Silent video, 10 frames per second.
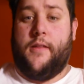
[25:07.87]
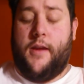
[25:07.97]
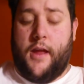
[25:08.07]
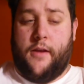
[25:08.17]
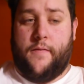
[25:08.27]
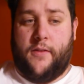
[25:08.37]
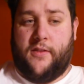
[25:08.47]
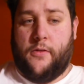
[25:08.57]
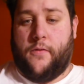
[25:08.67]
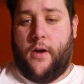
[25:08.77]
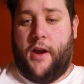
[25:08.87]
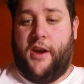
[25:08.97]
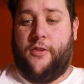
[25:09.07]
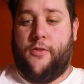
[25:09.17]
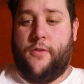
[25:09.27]
the end of the Silver
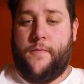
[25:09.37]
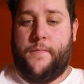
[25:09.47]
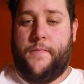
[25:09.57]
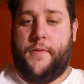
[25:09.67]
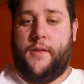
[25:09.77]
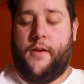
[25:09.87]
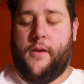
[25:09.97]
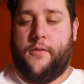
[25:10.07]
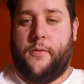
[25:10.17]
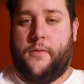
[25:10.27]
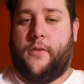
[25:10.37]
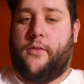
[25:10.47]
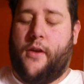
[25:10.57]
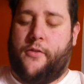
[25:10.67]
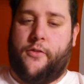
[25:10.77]
Age. Because it was
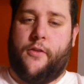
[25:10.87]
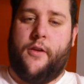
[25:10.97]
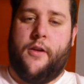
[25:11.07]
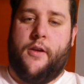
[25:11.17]
such...